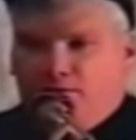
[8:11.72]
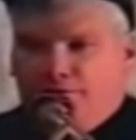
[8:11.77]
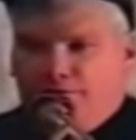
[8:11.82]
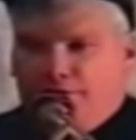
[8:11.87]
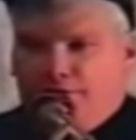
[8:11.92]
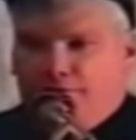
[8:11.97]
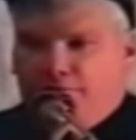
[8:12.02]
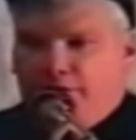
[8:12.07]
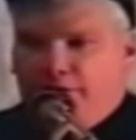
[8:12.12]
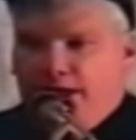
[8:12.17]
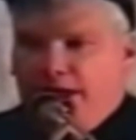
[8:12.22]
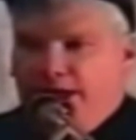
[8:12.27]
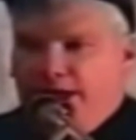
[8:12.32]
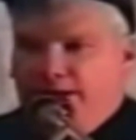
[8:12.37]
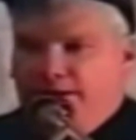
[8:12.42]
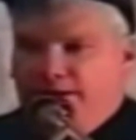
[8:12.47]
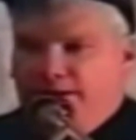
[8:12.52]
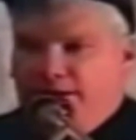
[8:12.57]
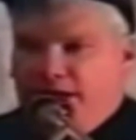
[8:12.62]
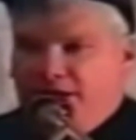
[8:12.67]
called the
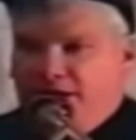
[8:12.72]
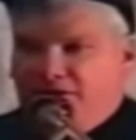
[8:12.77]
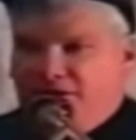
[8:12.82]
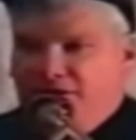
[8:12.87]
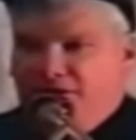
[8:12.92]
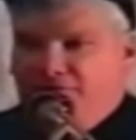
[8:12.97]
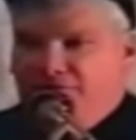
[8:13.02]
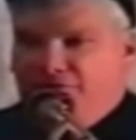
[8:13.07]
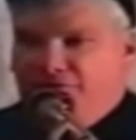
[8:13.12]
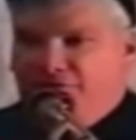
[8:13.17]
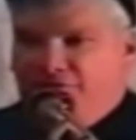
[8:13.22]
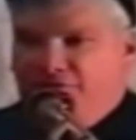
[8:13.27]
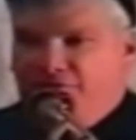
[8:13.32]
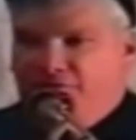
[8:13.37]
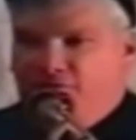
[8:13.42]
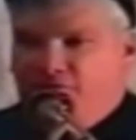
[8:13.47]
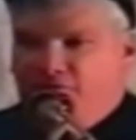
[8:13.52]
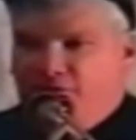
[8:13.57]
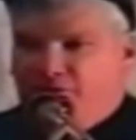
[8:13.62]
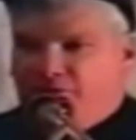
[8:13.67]
Greada
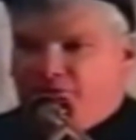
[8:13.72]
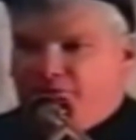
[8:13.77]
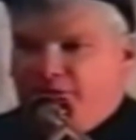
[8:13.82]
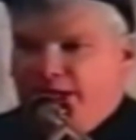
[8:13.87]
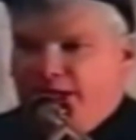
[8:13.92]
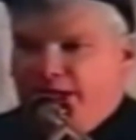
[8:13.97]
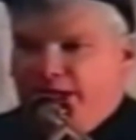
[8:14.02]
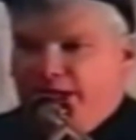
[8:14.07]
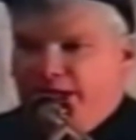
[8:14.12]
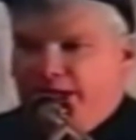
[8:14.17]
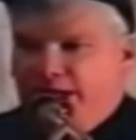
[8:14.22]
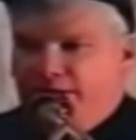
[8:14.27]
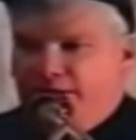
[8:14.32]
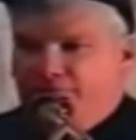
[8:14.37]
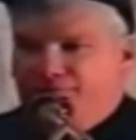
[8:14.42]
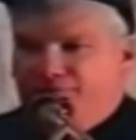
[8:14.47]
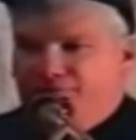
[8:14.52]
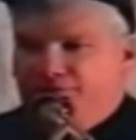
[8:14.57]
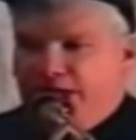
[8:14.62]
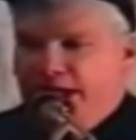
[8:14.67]
1954 Treaty.
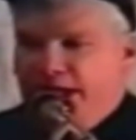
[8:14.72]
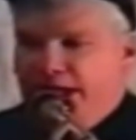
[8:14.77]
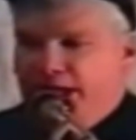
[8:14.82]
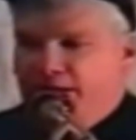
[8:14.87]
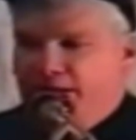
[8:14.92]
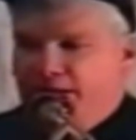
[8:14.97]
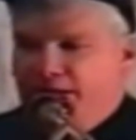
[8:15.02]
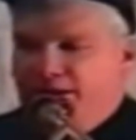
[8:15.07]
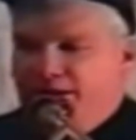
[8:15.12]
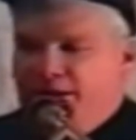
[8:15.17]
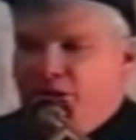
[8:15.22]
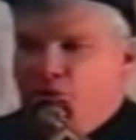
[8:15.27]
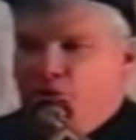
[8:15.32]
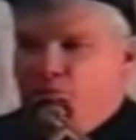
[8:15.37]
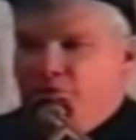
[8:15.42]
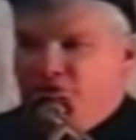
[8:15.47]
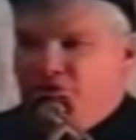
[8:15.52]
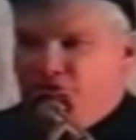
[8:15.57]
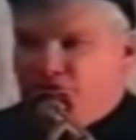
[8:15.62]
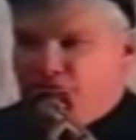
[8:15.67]
it was the Alien
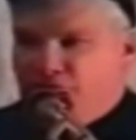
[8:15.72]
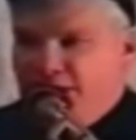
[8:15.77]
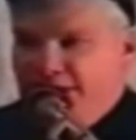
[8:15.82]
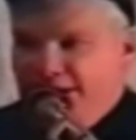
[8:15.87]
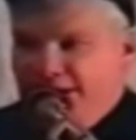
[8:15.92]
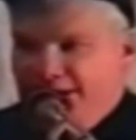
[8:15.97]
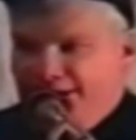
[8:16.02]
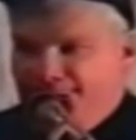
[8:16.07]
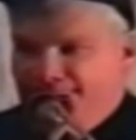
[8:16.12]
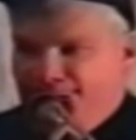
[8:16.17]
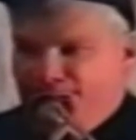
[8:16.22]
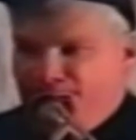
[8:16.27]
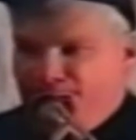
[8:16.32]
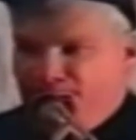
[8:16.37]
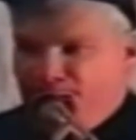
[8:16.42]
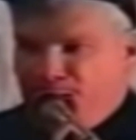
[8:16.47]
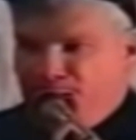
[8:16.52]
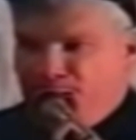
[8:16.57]
Human Treaty.